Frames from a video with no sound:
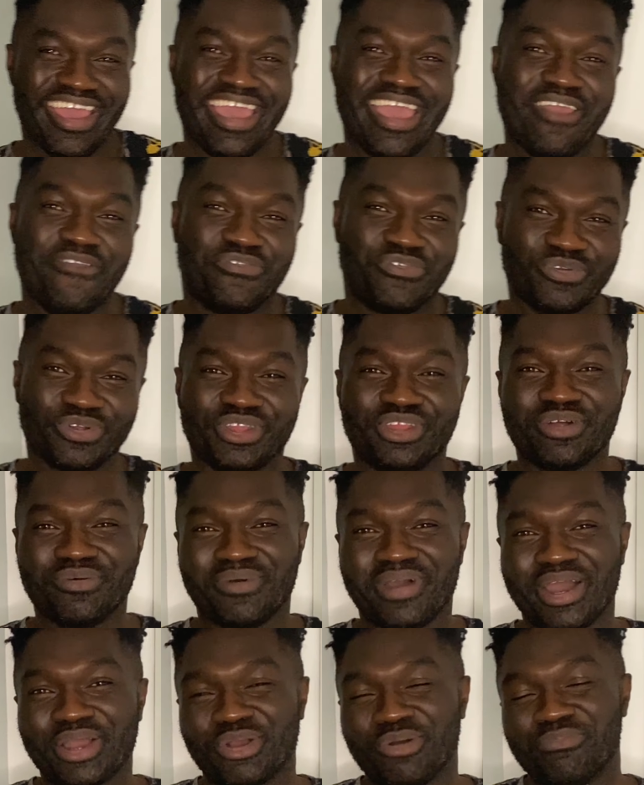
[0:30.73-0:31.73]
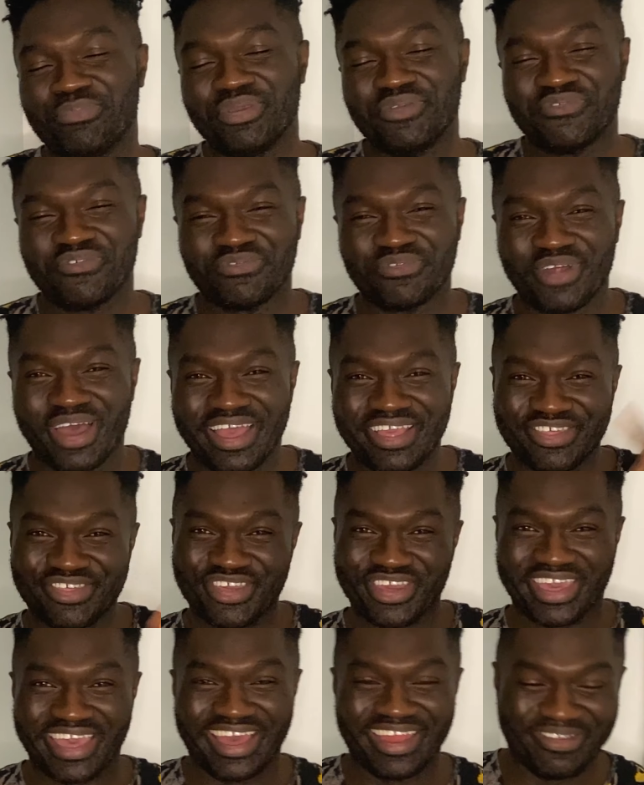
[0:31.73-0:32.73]
If you want to know why I got beef with Nike,
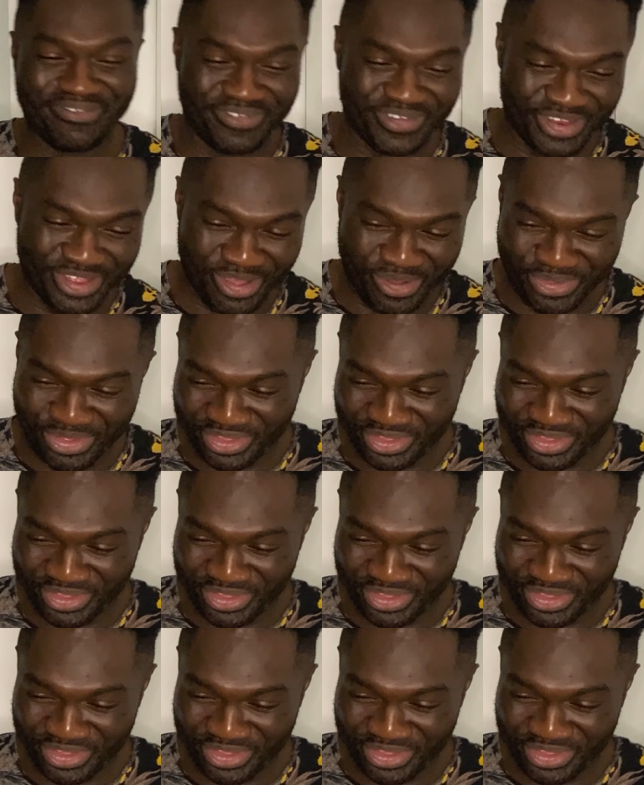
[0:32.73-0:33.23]
check out the video